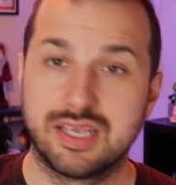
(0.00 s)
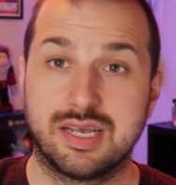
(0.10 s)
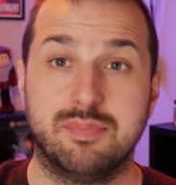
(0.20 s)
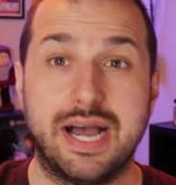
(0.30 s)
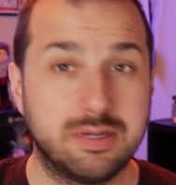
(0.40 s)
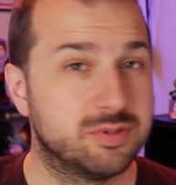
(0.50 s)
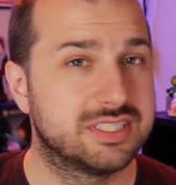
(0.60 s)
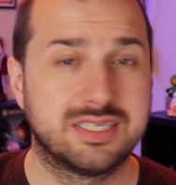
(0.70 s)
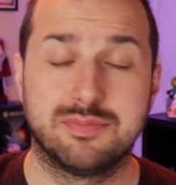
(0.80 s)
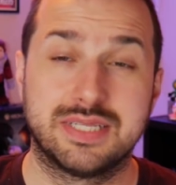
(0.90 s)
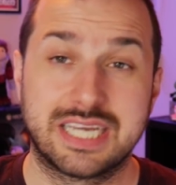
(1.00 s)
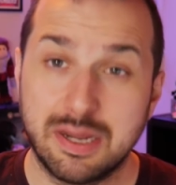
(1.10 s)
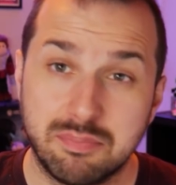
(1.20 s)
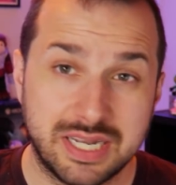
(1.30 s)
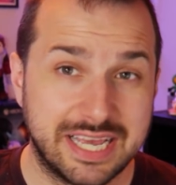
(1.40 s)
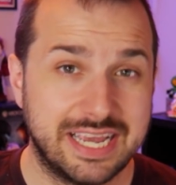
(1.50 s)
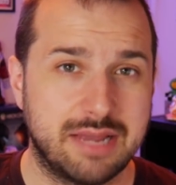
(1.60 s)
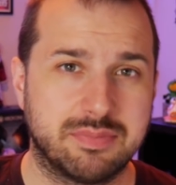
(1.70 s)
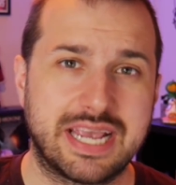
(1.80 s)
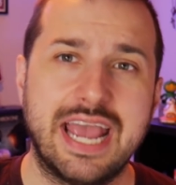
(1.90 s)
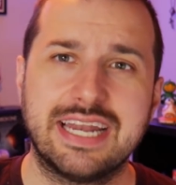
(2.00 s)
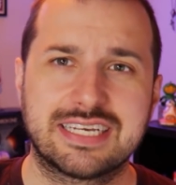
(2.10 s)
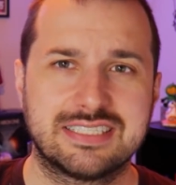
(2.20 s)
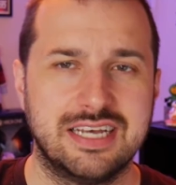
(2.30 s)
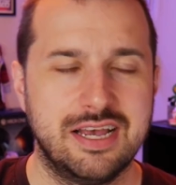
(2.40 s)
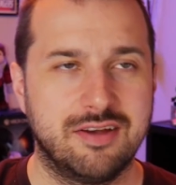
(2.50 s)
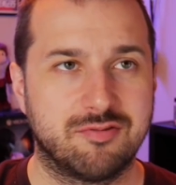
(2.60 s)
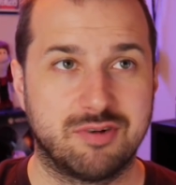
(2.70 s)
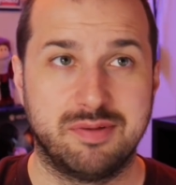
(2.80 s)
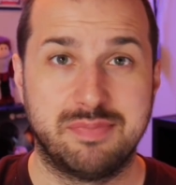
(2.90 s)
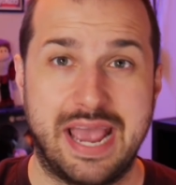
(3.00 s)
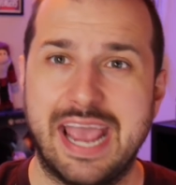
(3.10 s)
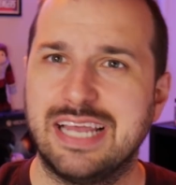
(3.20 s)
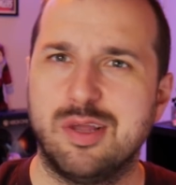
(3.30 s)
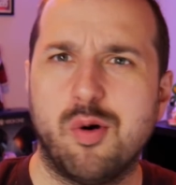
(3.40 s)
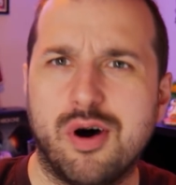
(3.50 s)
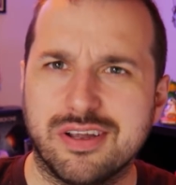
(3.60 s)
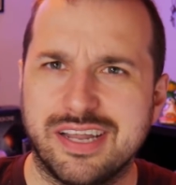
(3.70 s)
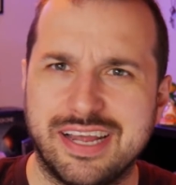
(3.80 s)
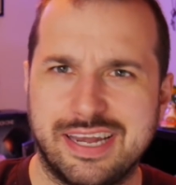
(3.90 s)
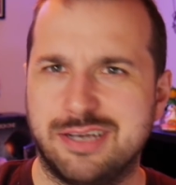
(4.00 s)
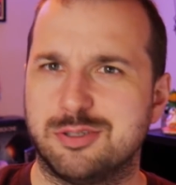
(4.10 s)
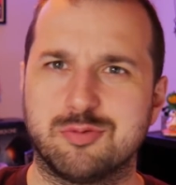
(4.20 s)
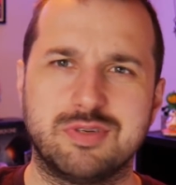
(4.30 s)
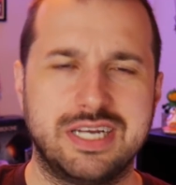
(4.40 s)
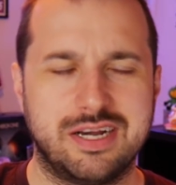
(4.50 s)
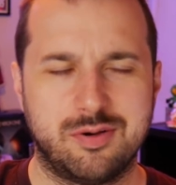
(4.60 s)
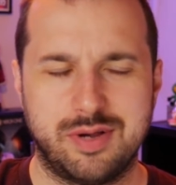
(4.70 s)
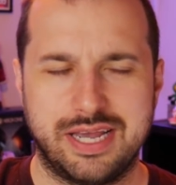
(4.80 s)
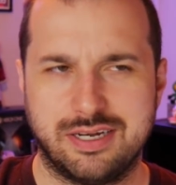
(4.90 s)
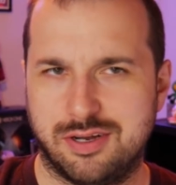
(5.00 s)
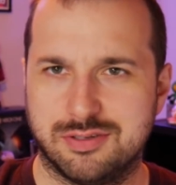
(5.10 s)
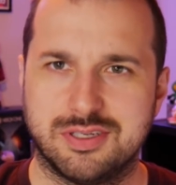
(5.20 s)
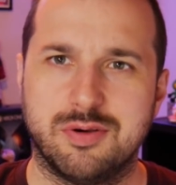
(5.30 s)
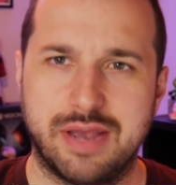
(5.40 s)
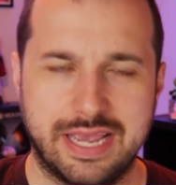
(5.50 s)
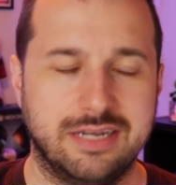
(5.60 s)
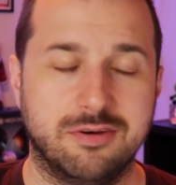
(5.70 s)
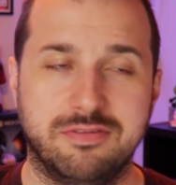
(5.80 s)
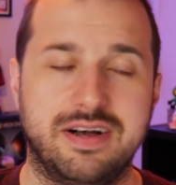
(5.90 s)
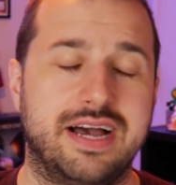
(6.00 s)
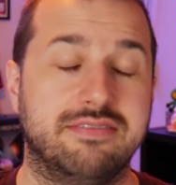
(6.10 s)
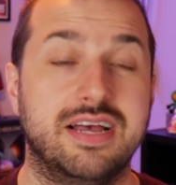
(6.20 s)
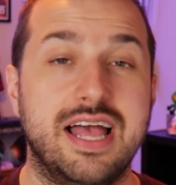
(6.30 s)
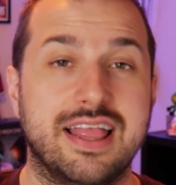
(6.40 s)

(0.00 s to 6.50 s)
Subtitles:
combined with some of the gunplay and mechanics from Halo Online El Dorito and also Halo 5.